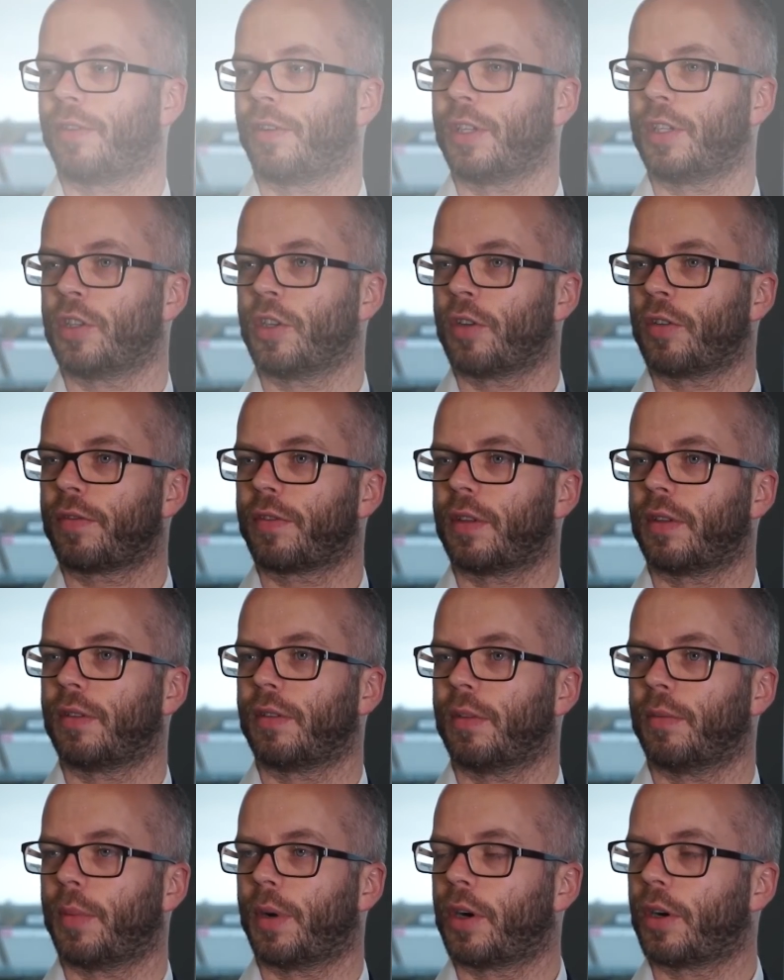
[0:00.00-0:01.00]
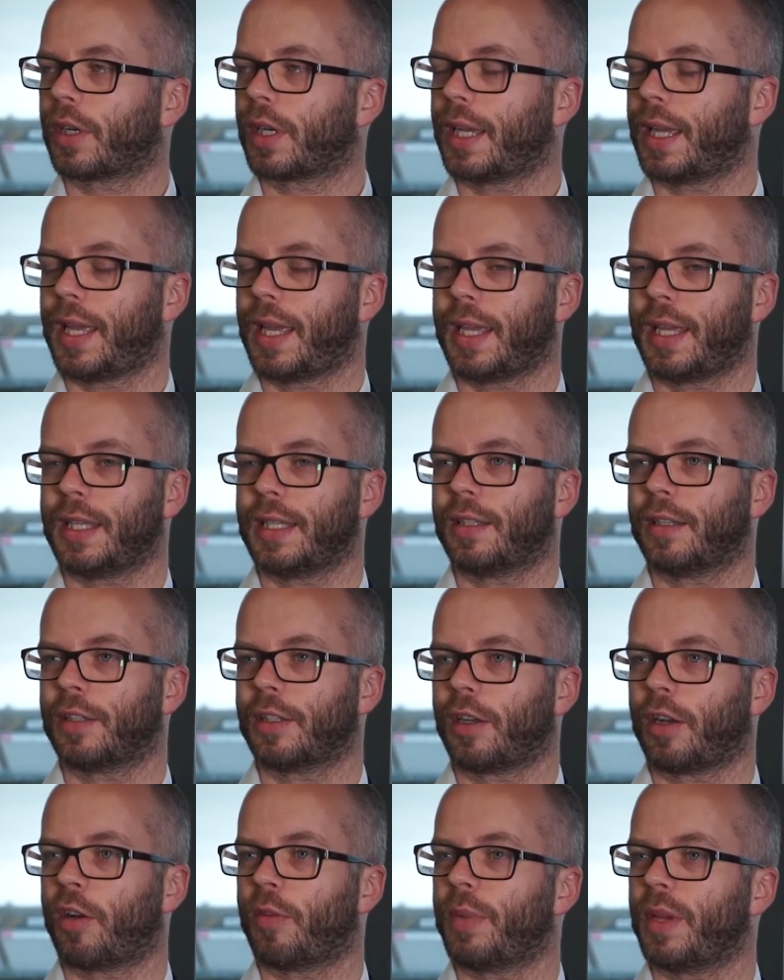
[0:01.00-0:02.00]
very tough that the market is, there's
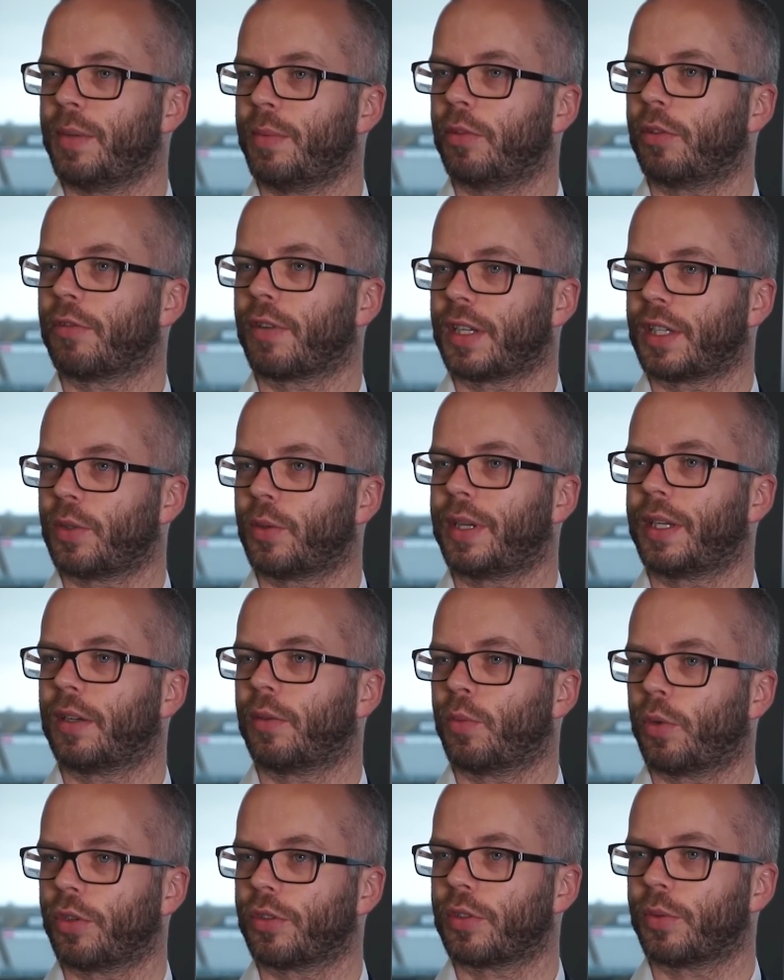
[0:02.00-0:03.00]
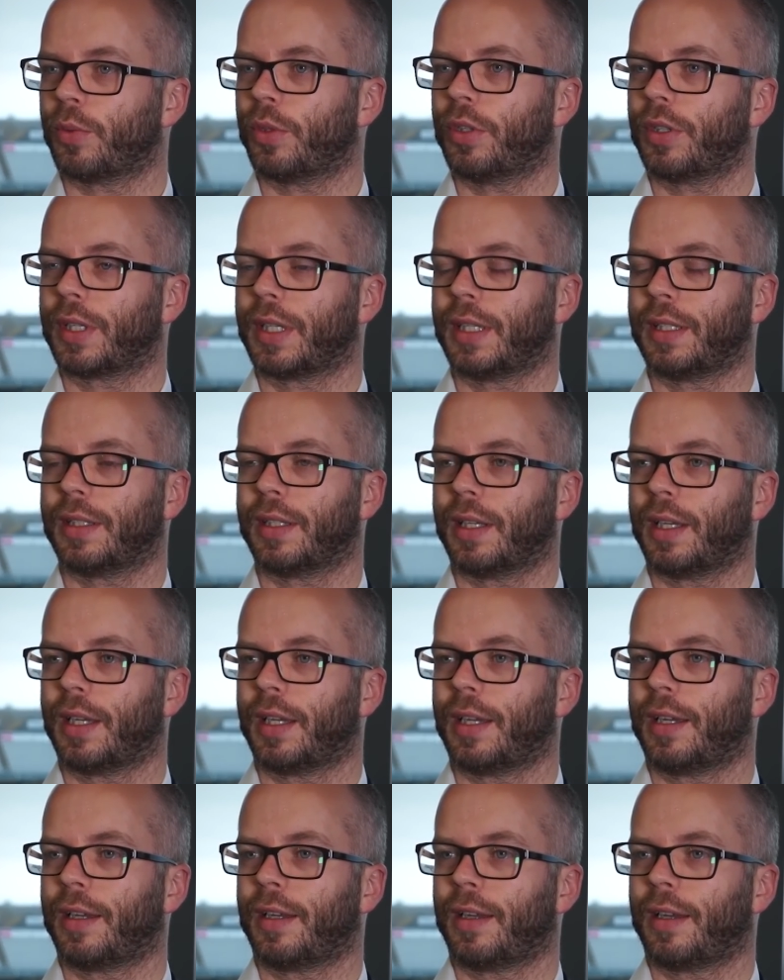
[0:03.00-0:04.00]
a lot of people graduating and want to work in
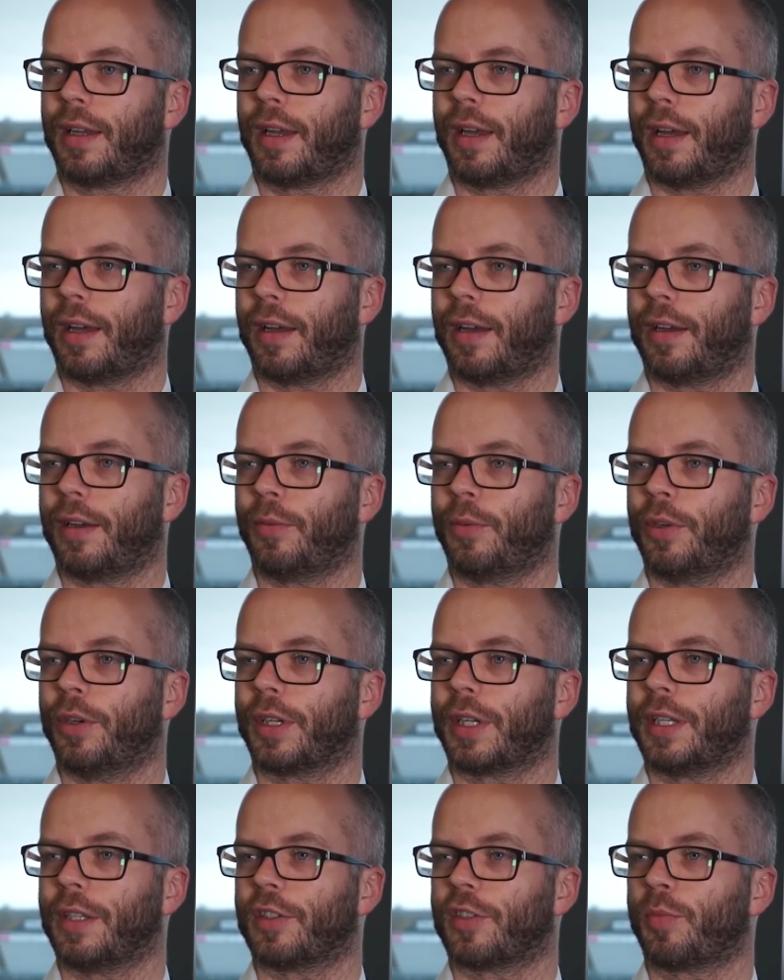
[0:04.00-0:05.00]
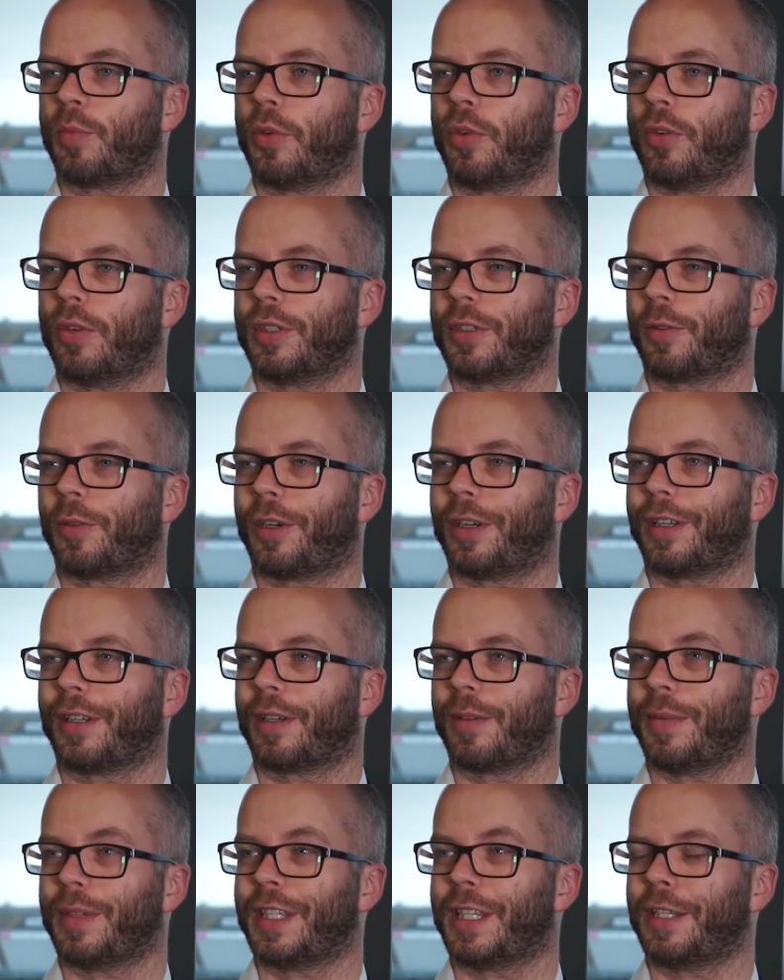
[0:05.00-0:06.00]
sport. It
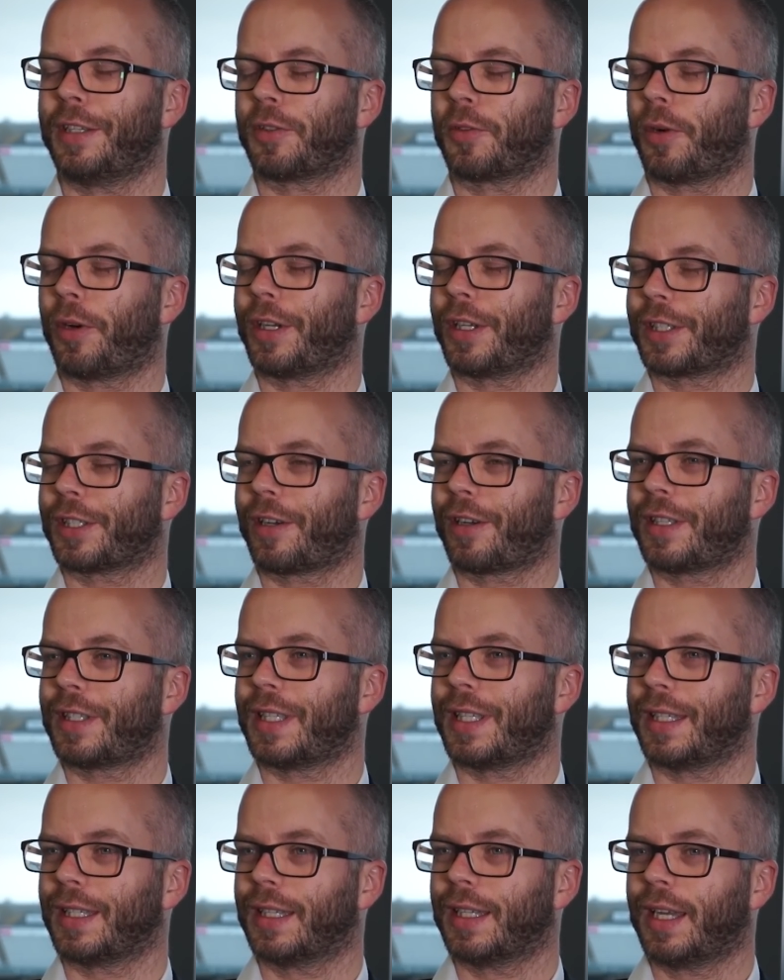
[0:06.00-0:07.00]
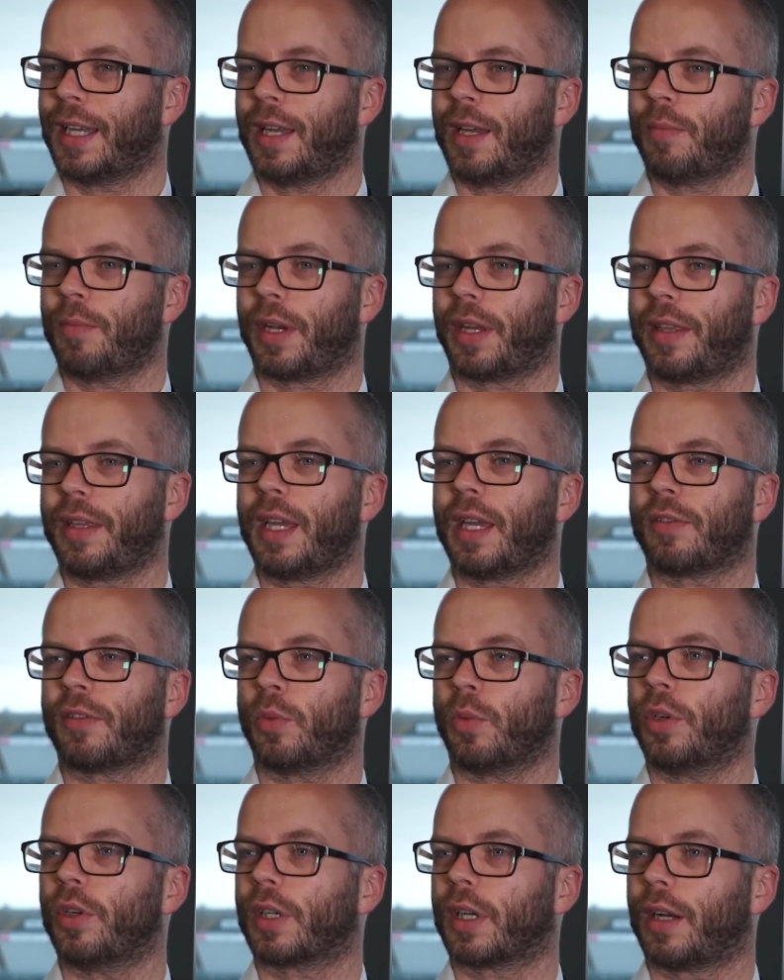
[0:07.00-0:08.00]
can be seen as quite exciting. But I think you have
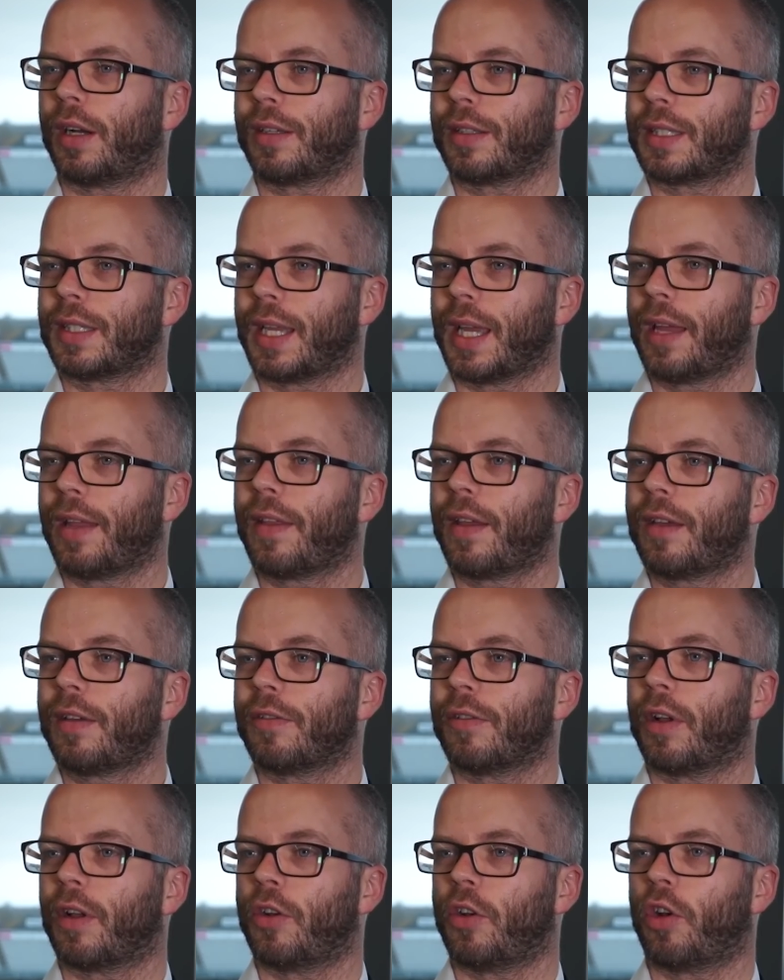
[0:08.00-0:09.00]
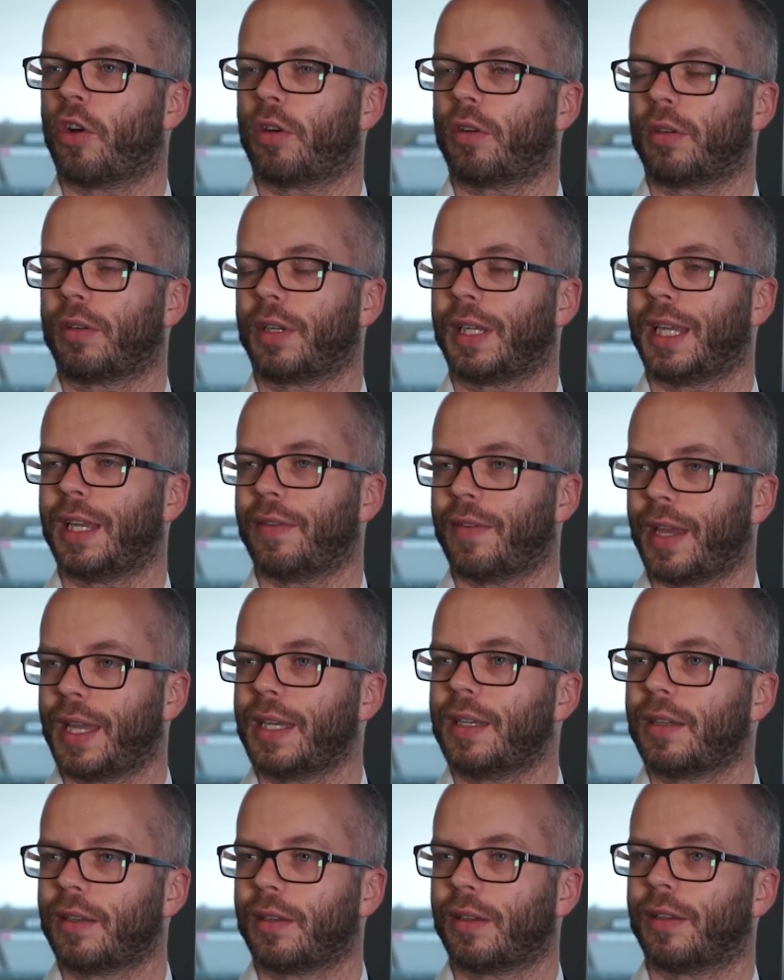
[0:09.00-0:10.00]
to work hard to get there and not give
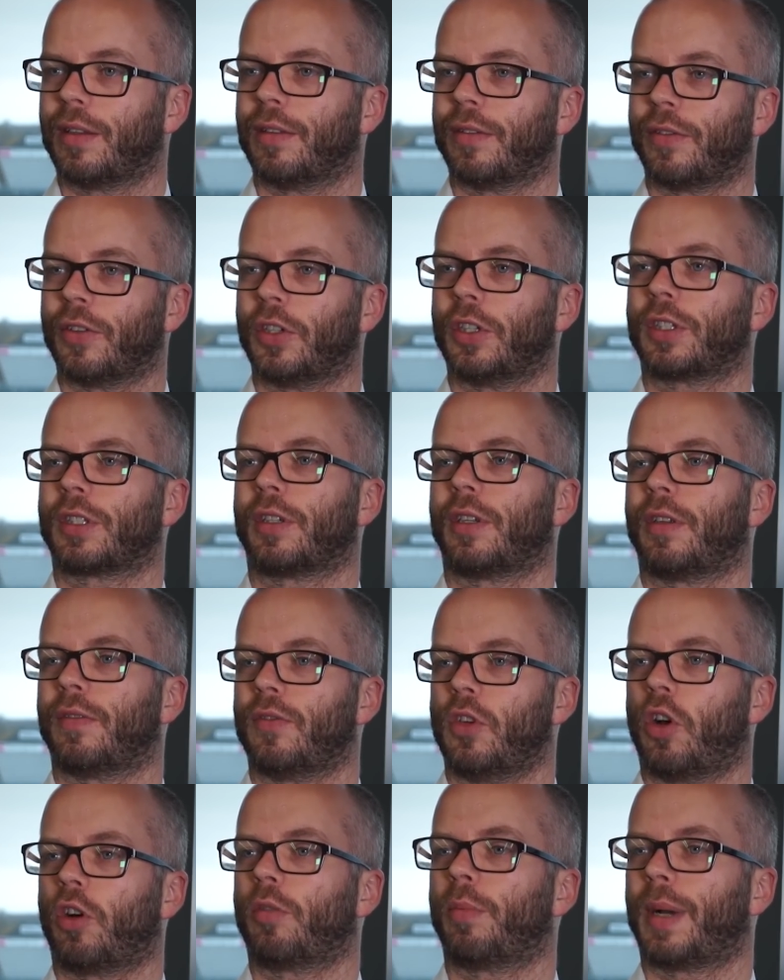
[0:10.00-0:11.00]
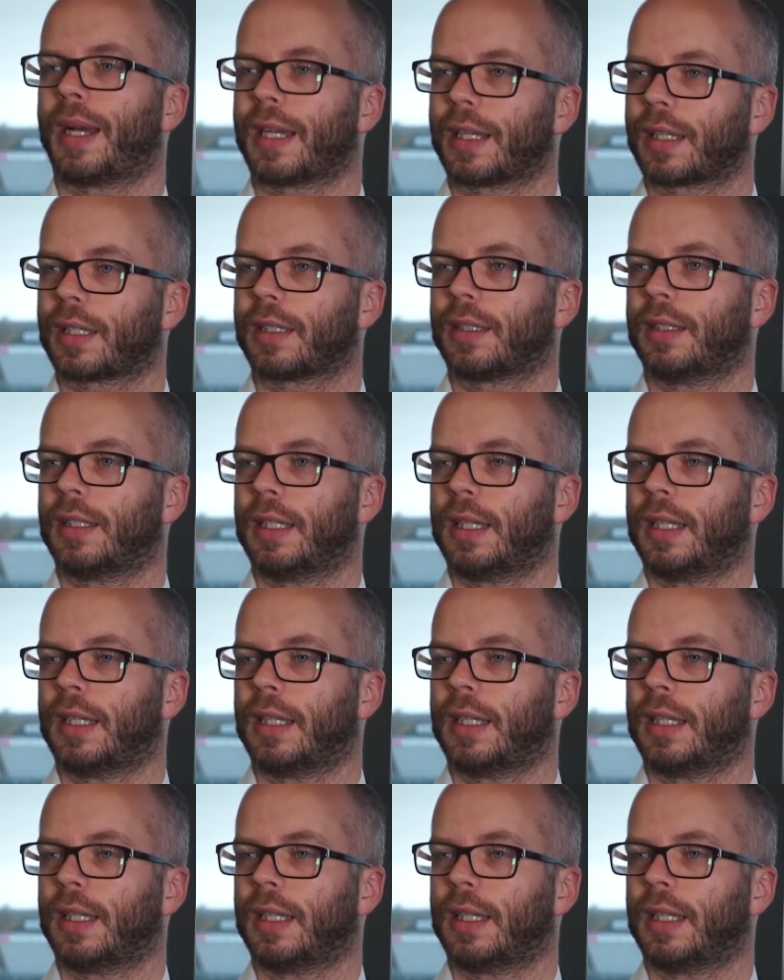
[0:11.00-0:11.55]
in at the first kind of knockback.